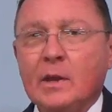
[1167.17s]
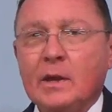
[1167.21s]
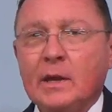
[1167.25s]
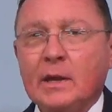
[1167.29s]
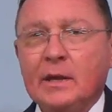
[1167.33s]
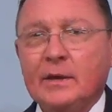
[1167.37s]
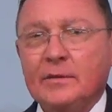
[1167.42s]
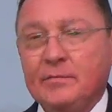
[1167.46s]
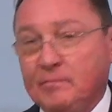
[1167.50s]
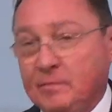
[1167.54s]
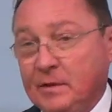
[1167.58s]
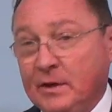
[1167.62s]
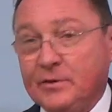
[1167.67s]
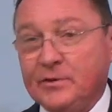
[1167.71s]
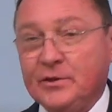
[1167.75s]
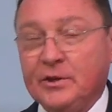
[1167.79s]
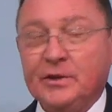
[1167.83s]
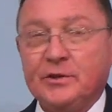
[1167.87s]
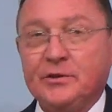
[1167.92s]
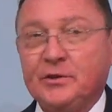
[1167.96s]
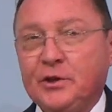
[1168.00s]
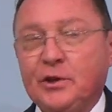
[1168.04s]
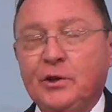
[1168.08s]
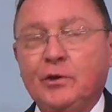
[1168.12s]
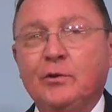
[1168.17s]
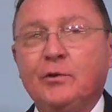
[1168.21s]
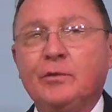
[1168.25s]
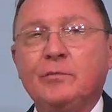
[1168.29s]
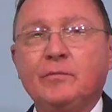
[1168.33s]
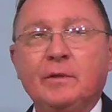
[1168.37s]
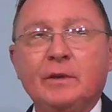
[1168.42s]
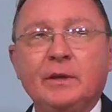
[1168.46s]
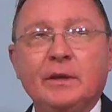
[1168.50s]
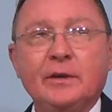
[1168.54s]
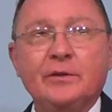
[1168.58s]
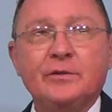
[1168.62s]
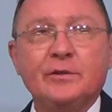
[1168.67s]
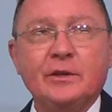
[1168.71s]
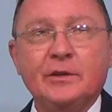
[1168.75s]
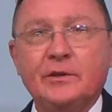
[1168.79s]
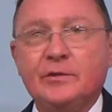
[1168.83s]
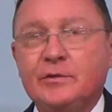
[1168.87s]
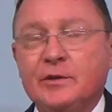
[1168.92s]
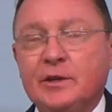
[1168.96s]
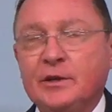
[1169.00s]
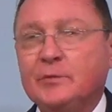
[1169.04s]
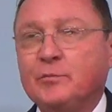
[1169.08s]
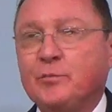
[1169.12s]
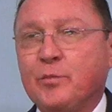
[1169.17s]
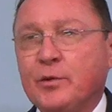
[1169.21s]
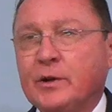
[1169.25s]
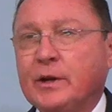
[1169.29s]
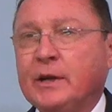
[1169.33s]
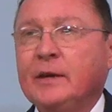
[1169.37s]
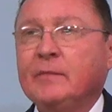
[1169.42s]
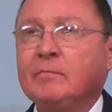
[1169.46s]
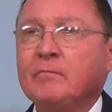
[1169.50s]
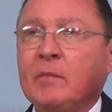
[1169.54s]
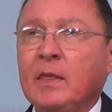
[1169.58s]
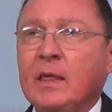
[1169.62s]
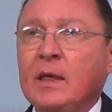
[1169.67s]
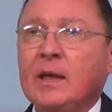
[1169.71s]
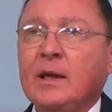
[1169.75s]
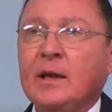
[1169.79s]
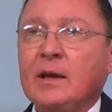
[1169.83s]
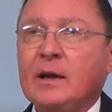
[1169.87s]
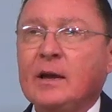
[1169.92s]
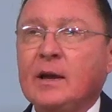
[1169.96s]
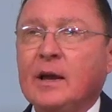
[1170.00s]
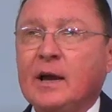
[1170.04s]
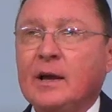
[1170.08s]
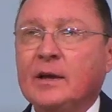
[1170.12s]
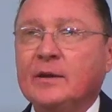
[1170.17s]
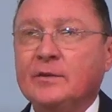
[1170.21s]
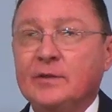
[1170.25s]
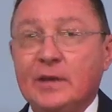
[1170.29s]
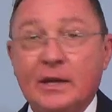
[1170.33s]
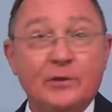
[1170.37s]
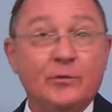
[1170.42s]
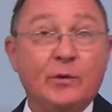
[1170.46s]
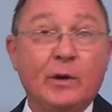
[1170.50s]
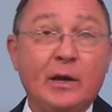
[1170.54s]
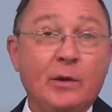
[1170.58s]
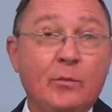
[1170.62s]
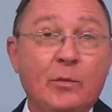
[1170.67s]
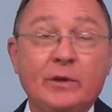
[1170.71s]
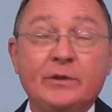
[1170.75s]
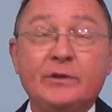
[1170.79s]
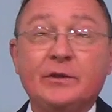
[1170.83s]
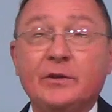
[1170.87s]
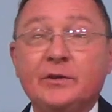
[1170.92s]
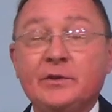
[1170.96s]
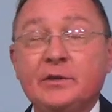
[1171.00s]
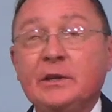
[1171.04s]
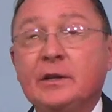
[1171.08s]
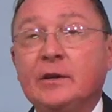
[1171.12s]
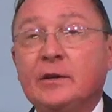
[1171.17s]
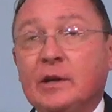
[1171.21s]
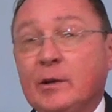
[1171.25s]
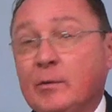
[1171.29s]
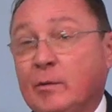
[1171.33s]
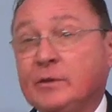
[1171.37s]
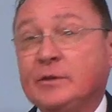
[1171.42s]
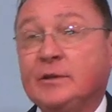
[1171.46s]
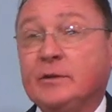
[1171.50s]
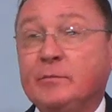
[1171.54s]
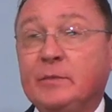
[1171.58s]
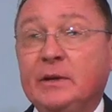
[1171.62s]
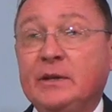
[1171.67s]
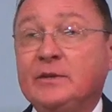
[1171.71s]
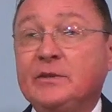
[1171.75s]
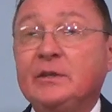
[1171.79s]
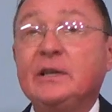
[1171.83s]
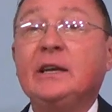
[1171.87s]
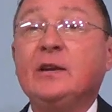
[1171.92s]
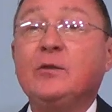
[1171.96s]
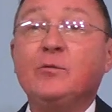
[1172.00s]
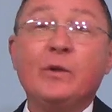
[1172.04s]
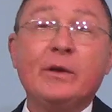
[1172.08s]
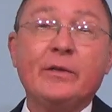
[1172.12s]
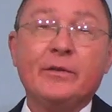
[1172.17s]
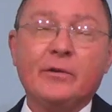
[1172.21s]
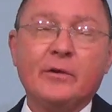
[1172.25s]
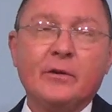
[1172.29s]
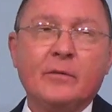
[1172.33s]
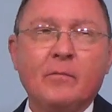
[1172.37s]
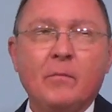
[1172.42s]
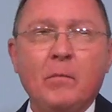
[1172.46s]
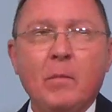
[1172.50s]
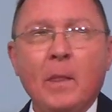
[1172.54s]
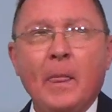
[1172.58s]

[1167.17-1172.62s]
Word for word: He thinks she's cute, he thinks she's pretty, and that's why he wants to see her. He wants to be seen with her.